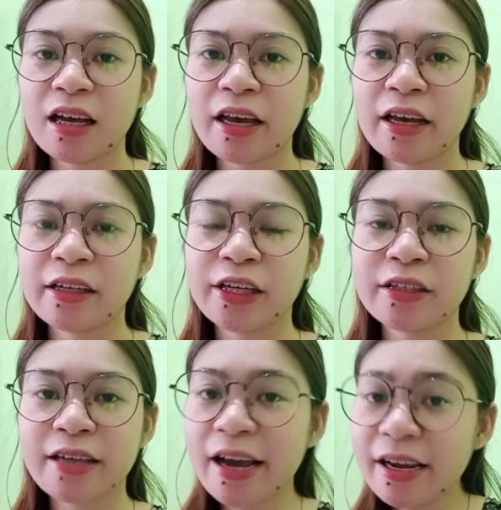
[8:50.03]
And
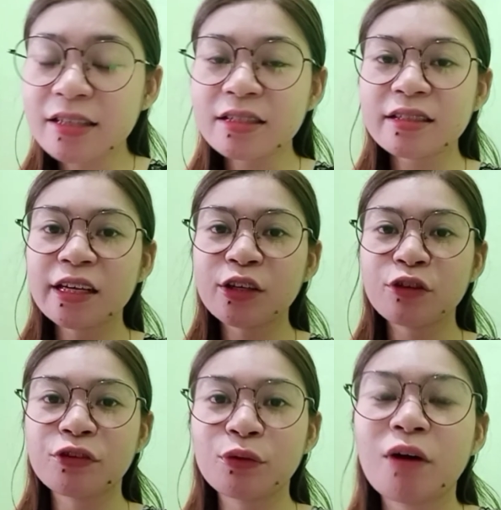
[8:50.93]
ayun guys, thank
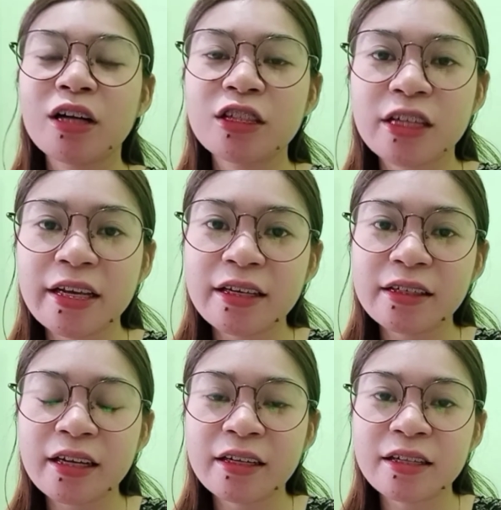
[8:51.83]
you for
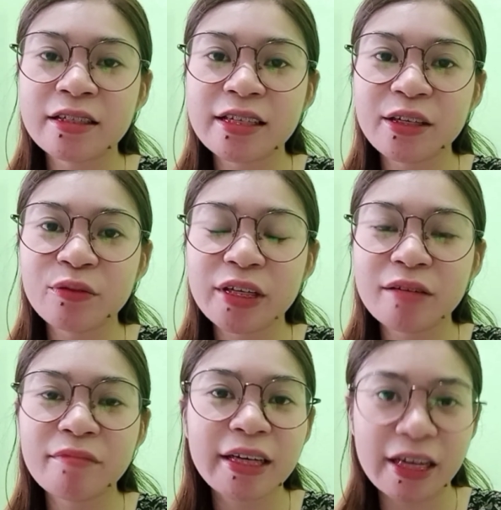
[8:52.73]
watching and I'll see you
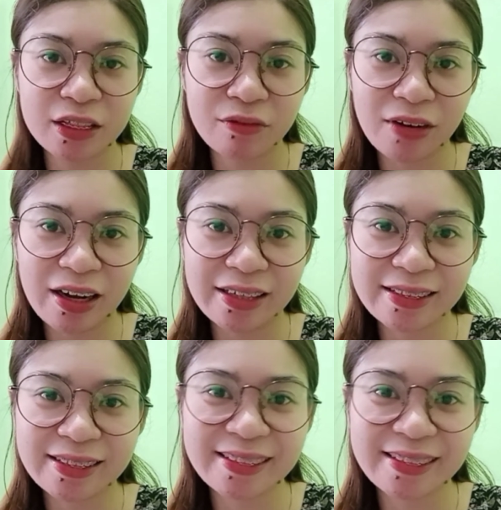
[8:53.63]
in my next vlog.